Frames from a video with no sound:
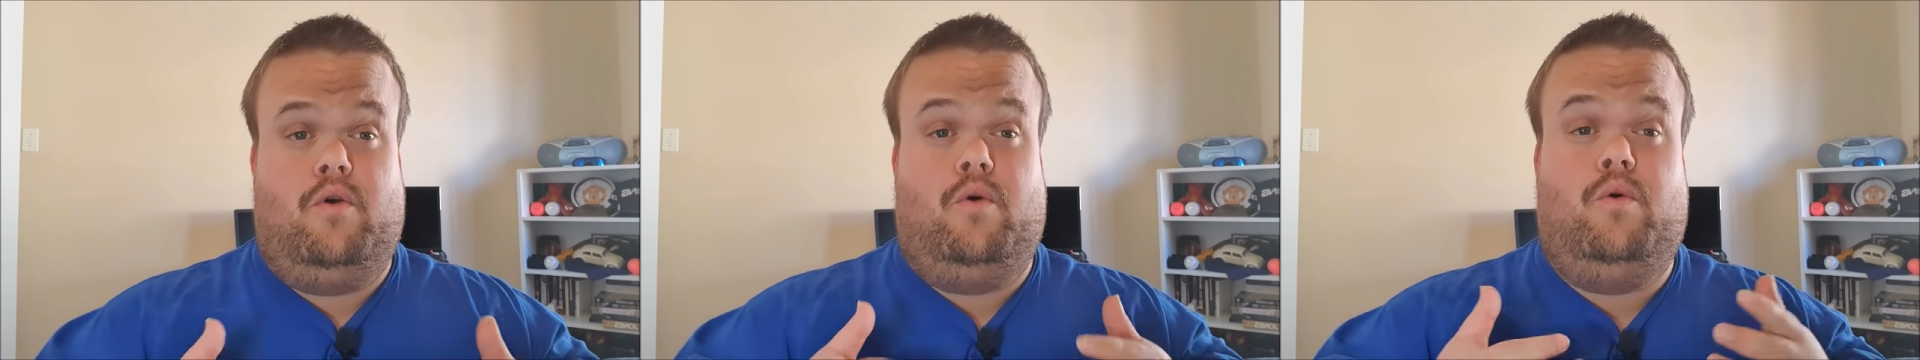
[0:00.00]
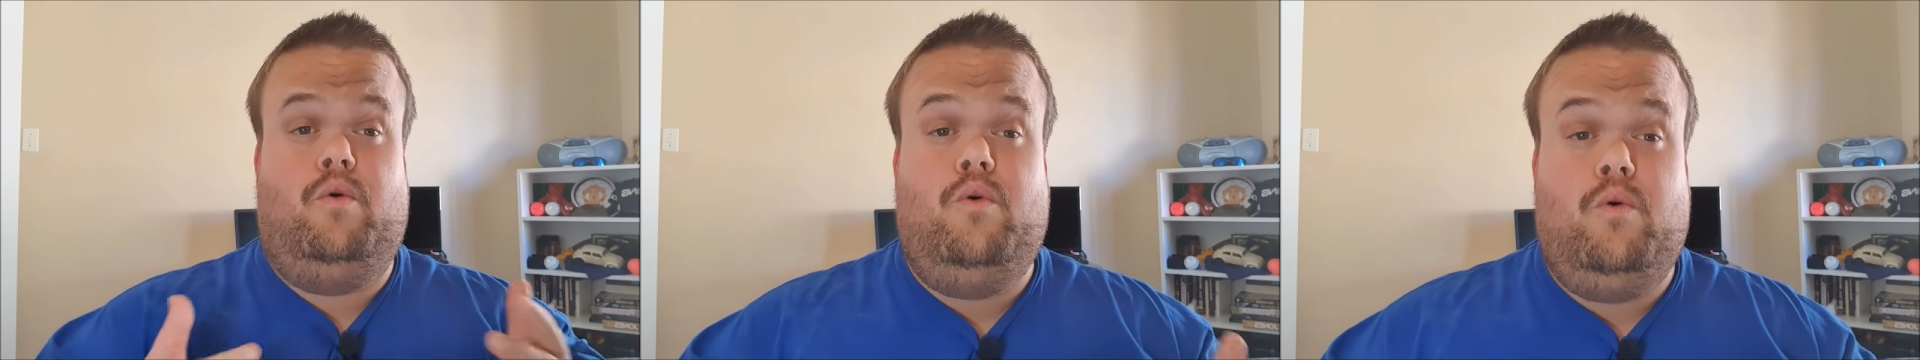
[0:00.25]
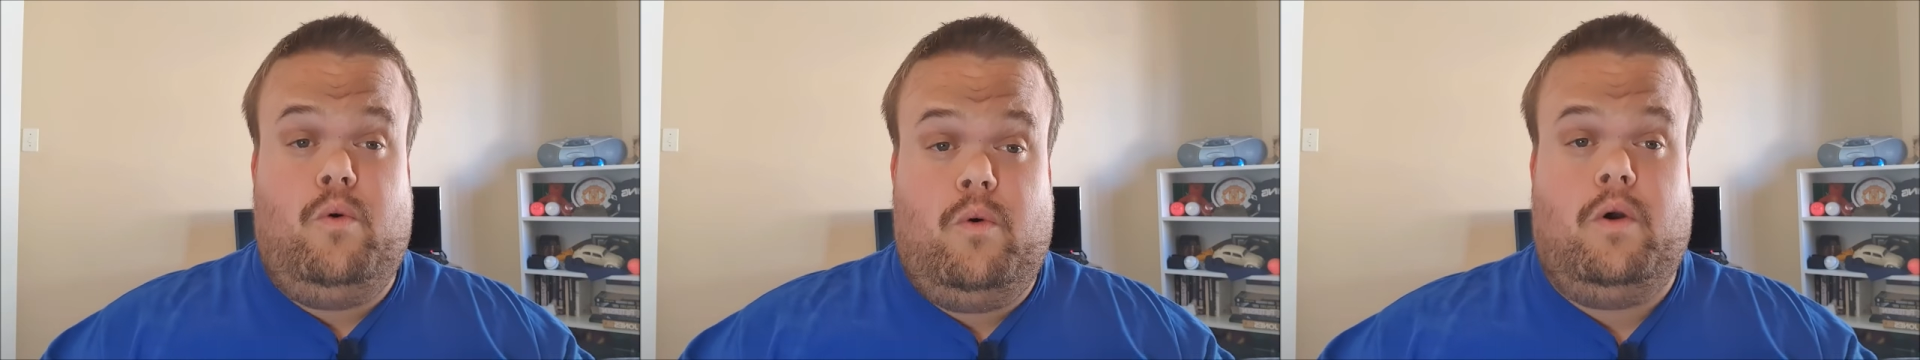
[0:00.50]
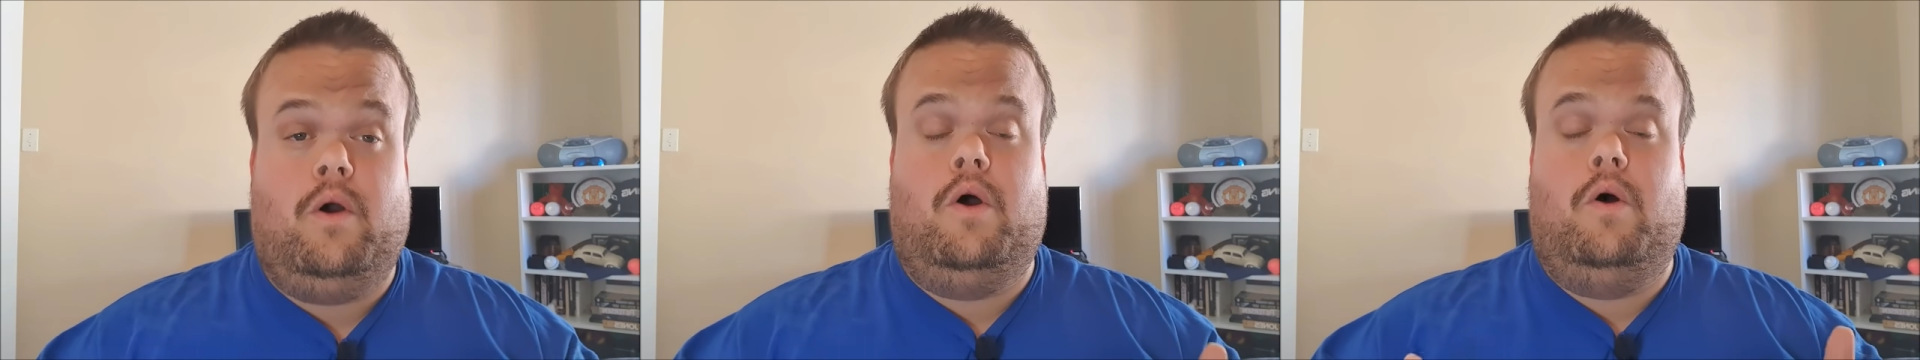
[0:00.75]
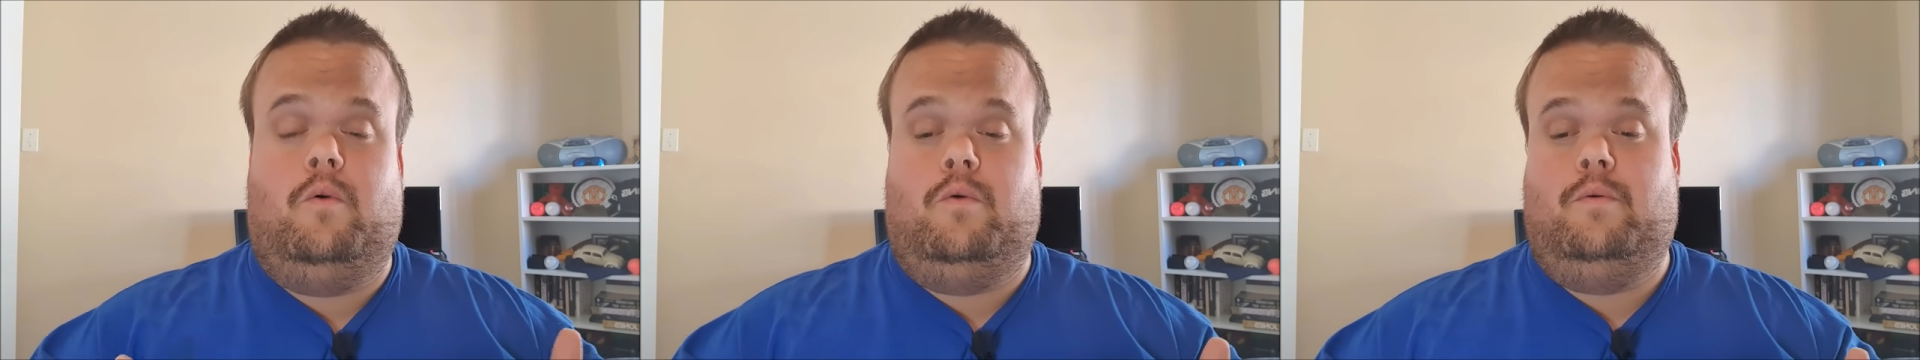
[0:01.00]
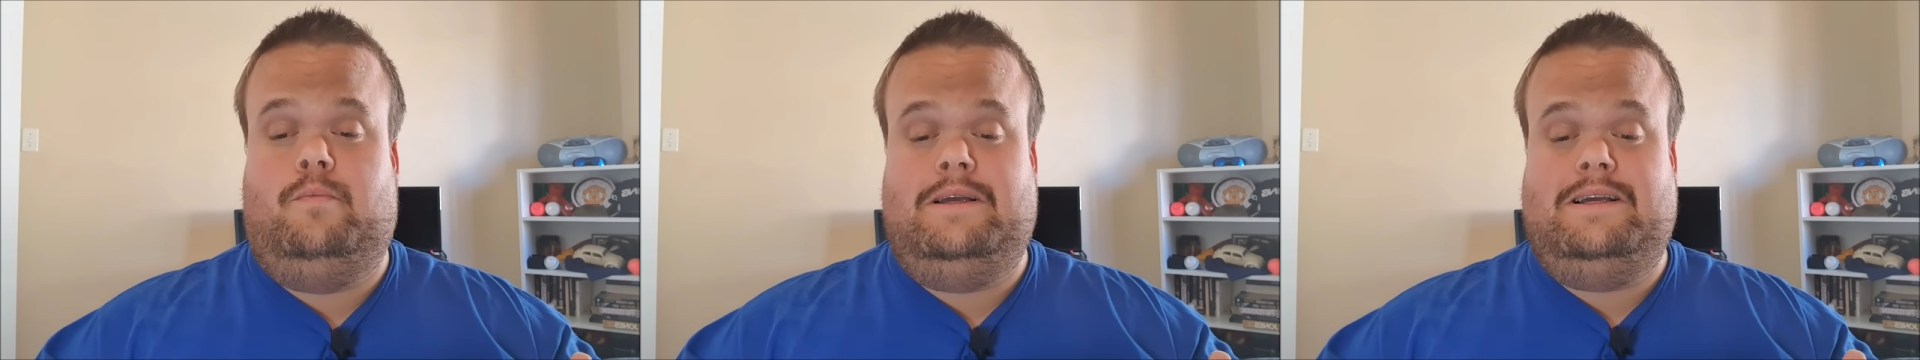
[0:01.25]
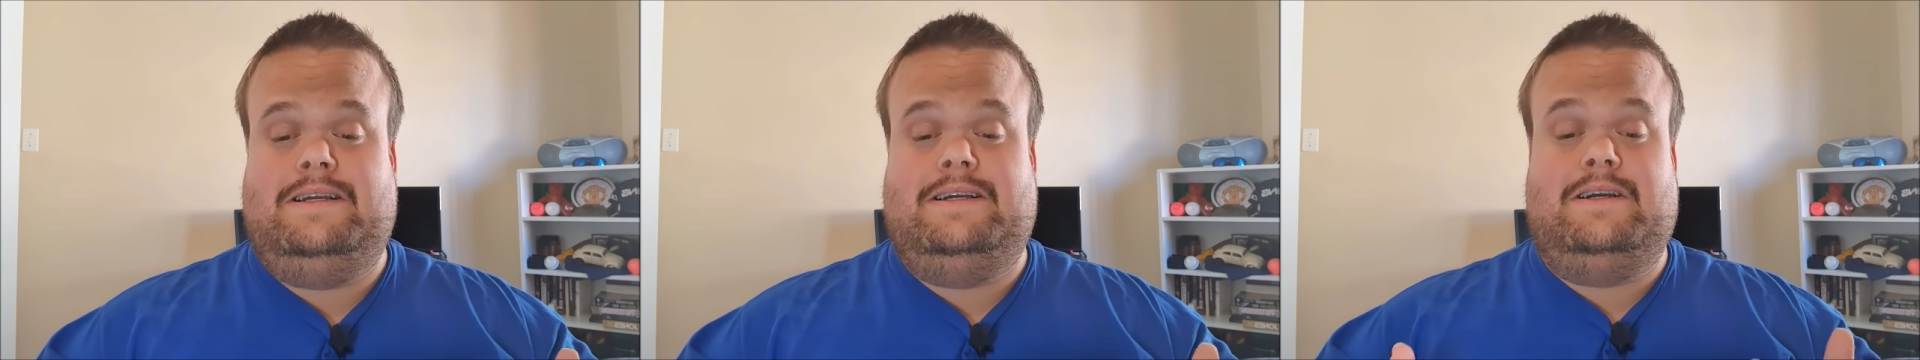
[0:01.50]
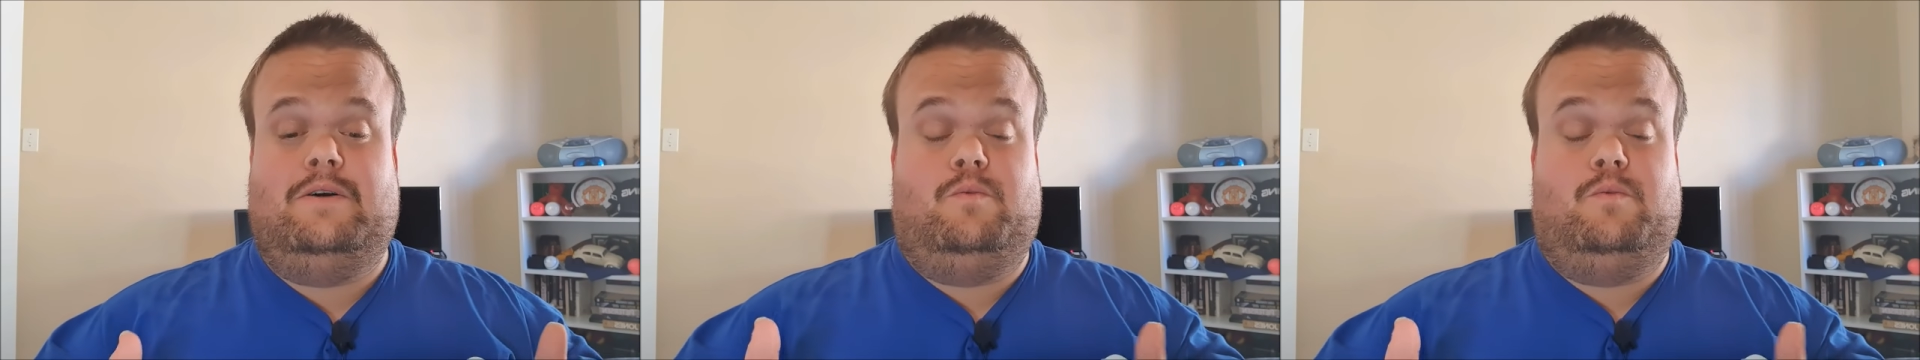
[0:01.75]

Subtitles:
who will be,